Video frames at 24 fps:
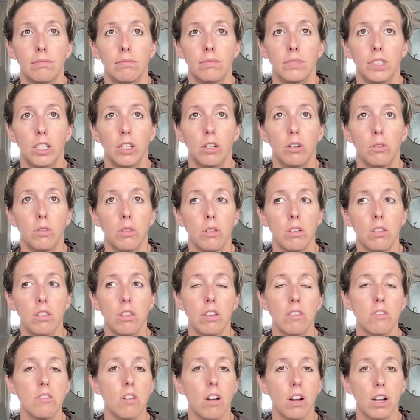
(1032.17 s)

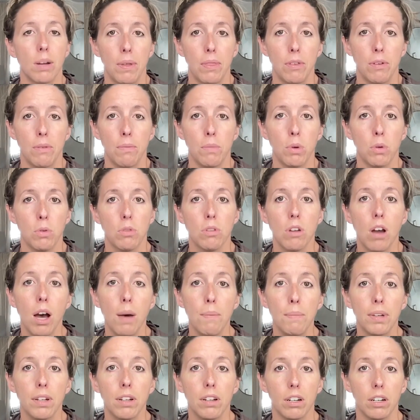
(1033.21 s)
let's talk about the most
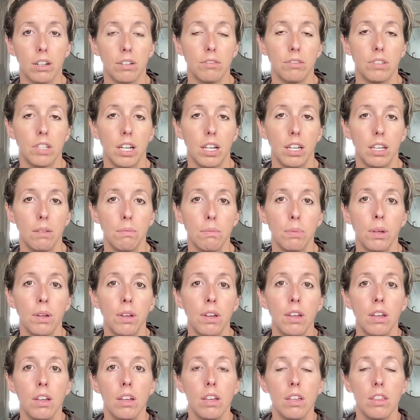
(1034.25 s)
common curve type,
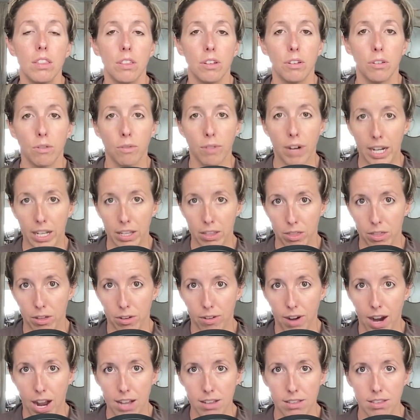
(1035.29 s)
the right
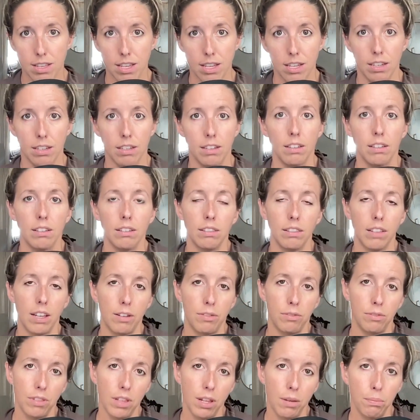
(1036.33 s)
thoracic,
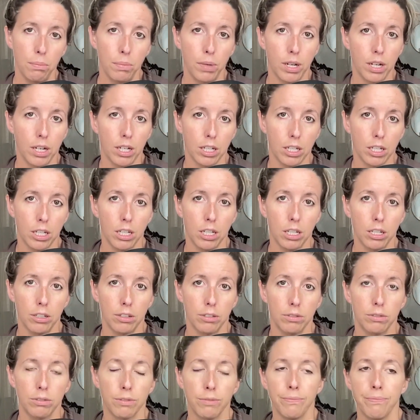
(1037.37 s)
left lumbar
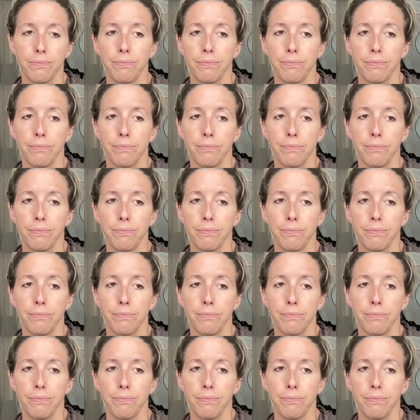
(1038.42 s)
curve.